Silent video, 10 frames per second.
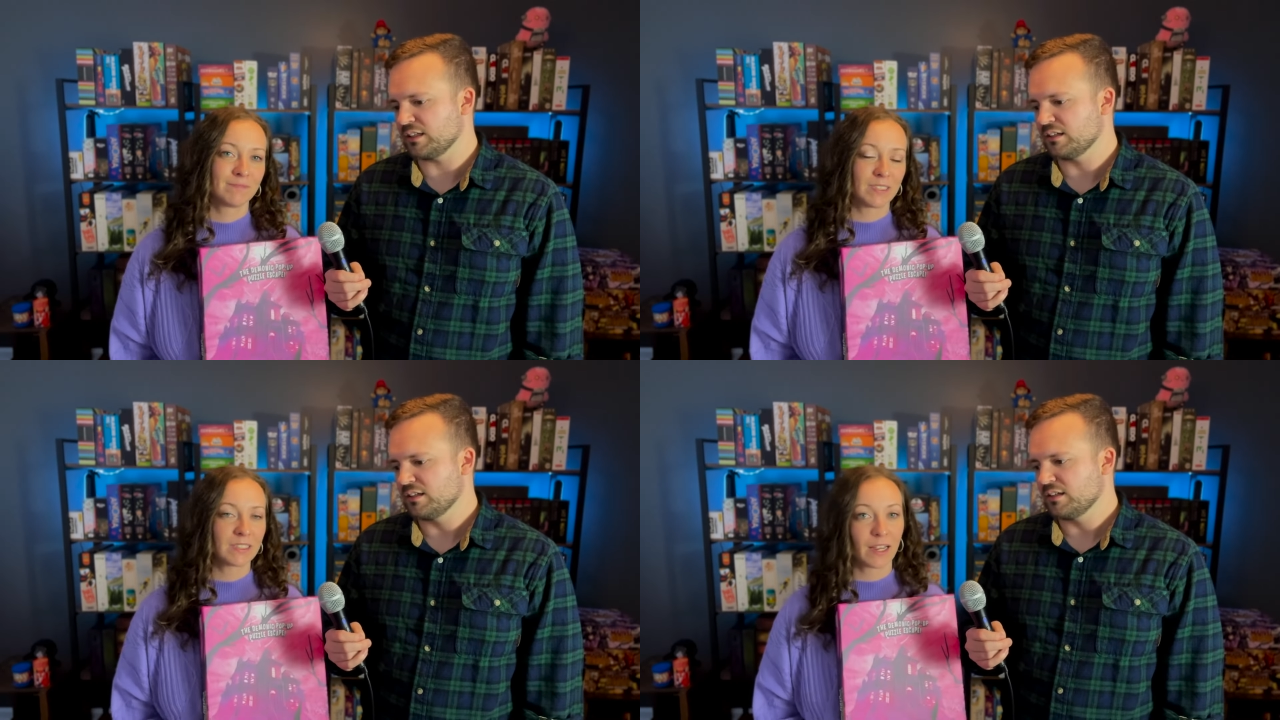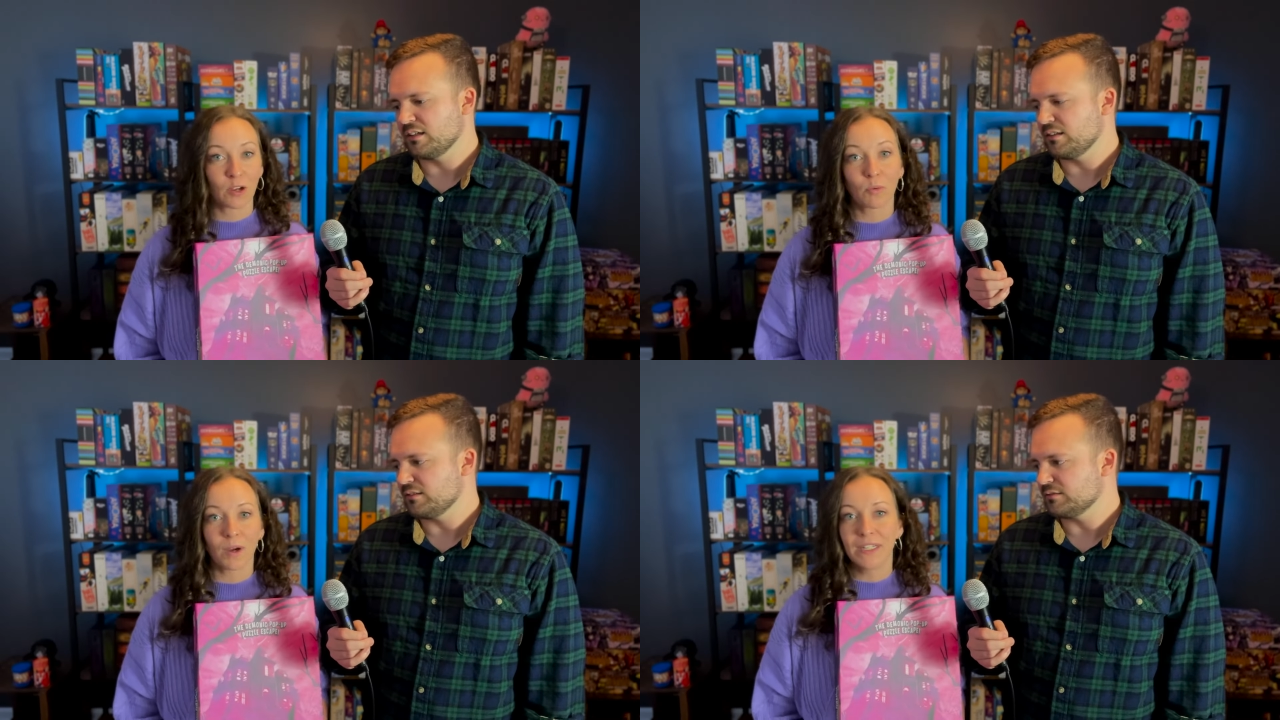Speaker 1: it's
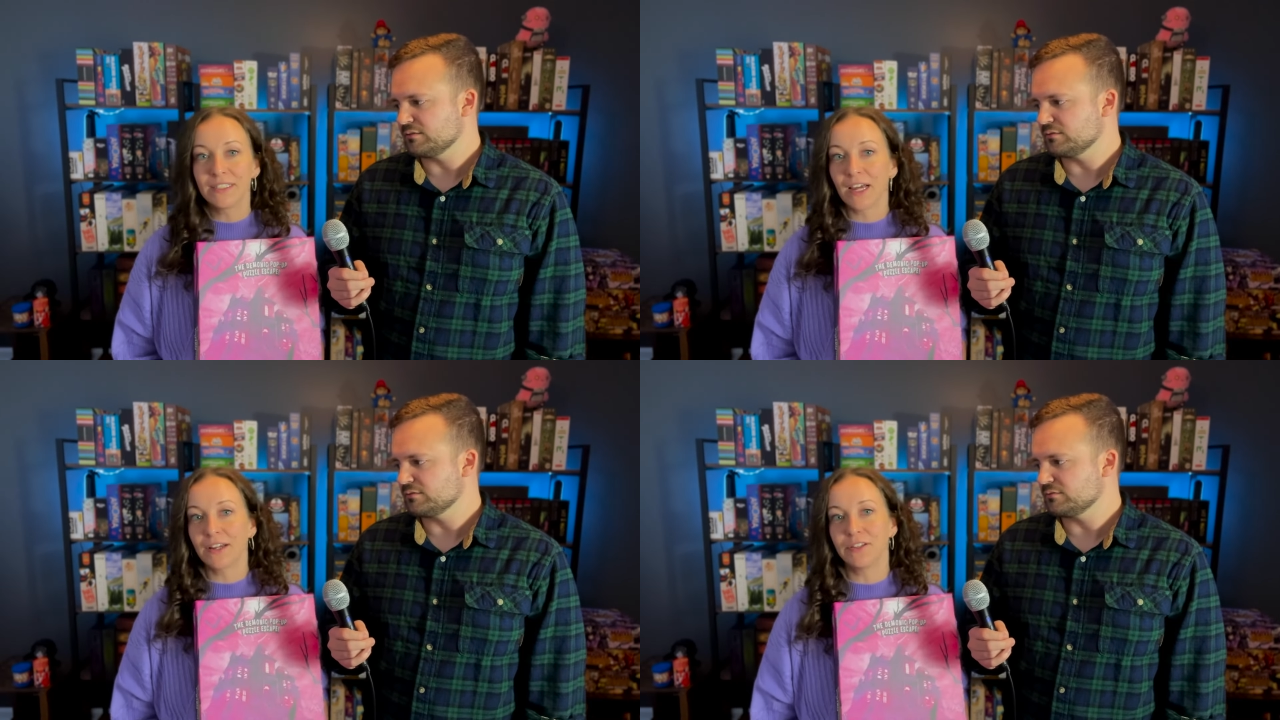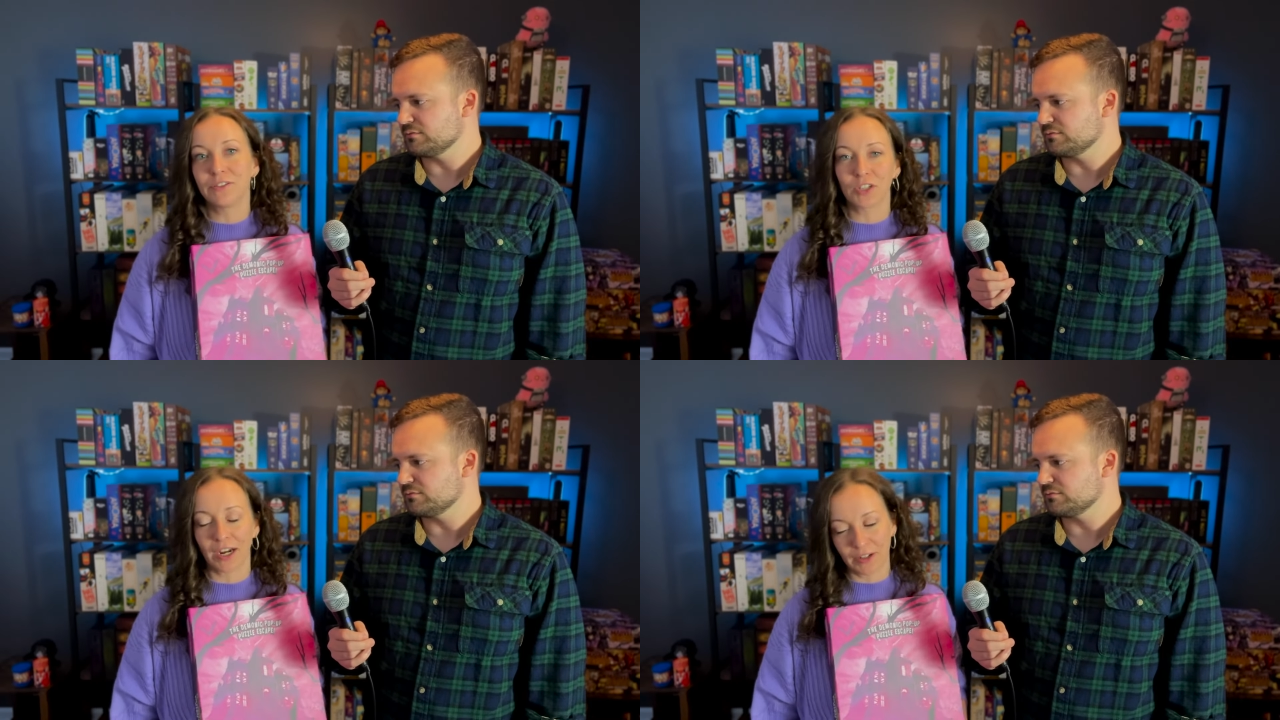like a one and done.
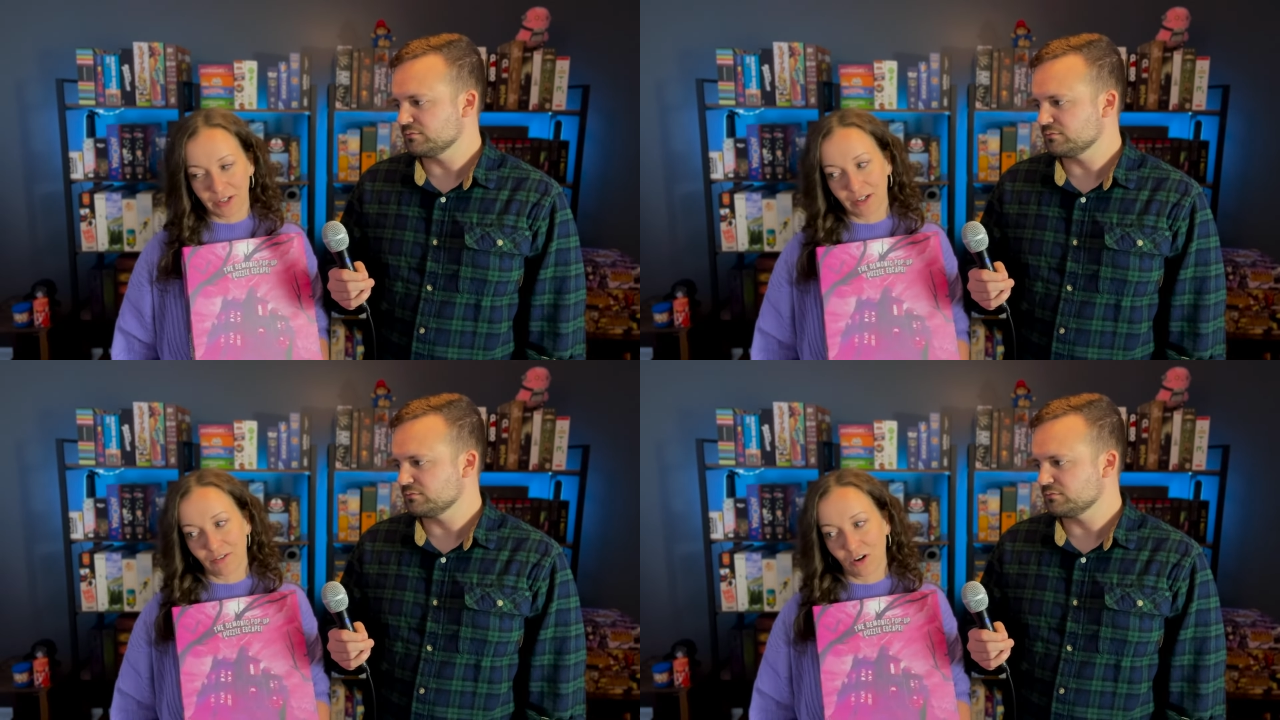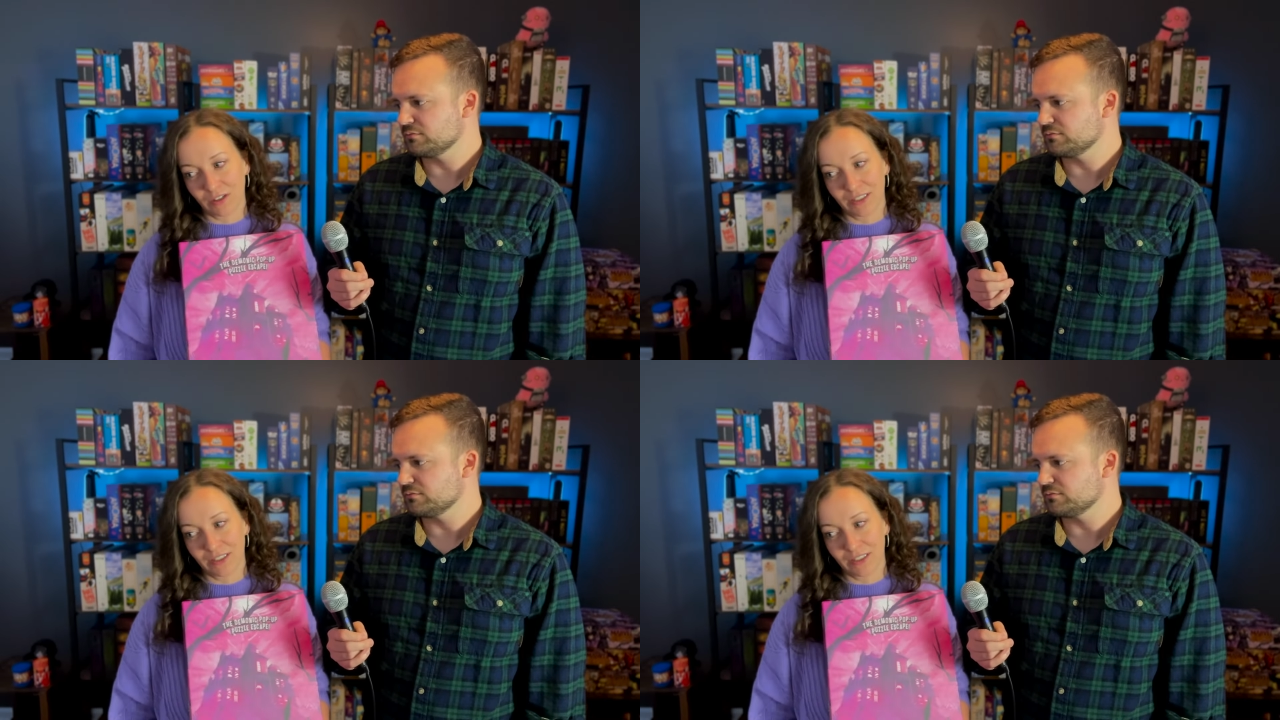You try it, you get it wrong,